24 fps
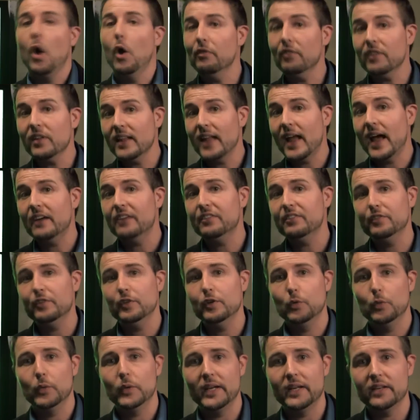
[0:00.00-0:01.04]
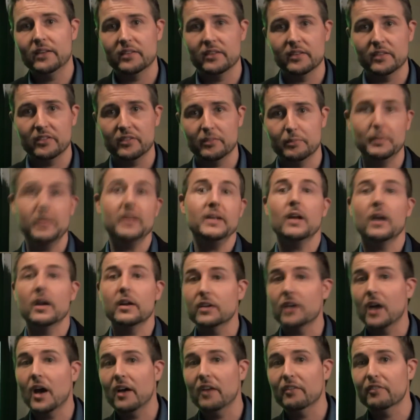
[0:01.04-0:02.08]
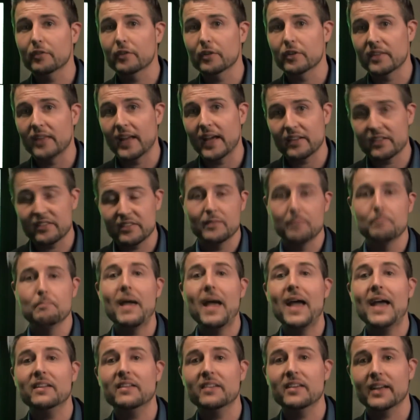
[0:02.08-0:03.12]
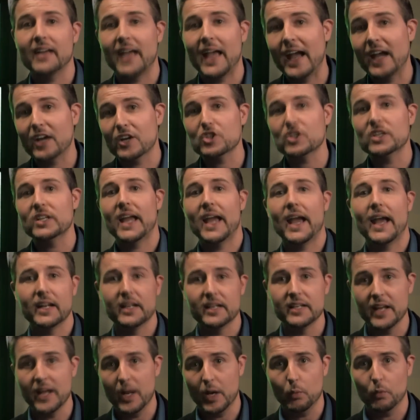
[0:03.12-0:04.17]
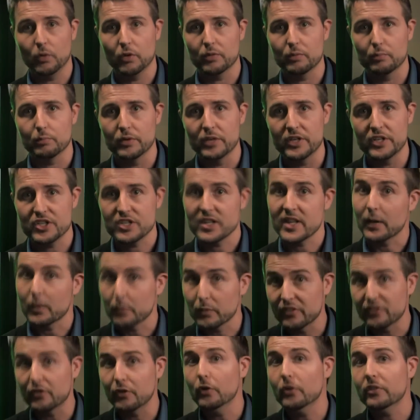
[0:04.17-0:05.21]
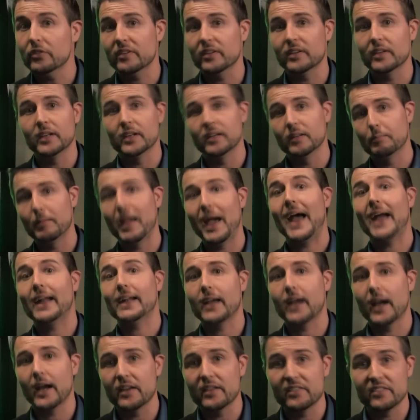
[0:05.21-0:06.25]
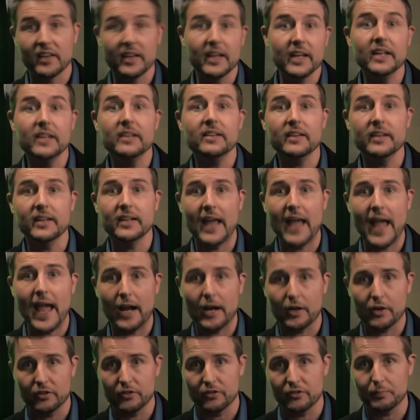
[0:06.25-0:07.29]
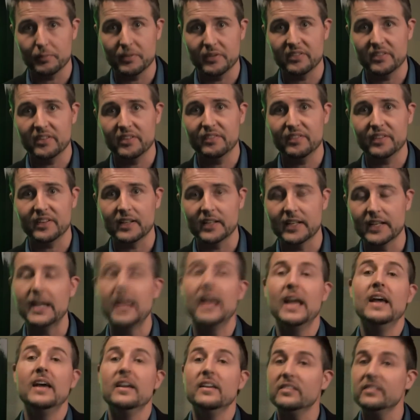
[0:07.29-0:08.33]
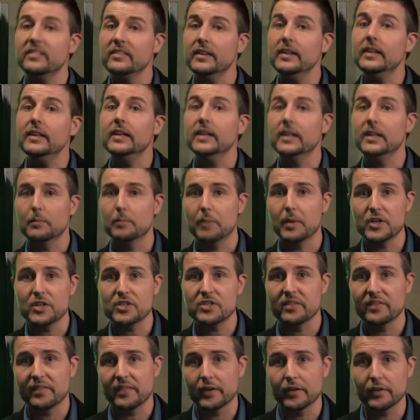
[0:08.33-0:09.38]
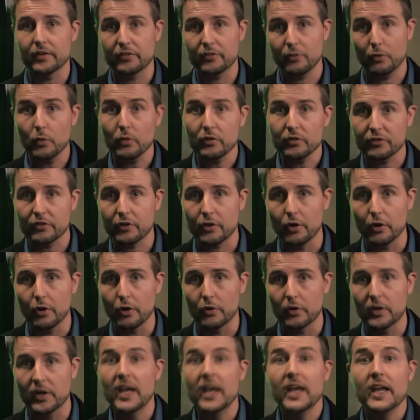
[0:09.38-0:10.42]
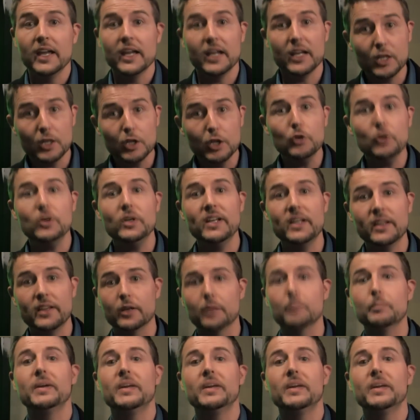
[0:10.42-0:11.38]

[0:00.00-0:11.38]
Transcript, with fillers: Over the last few weeks, it's been uncovered that Symantec actually had a network breach that resulted in bad guys, at Indian hackers specifically, stealing a bunch of their source code, including their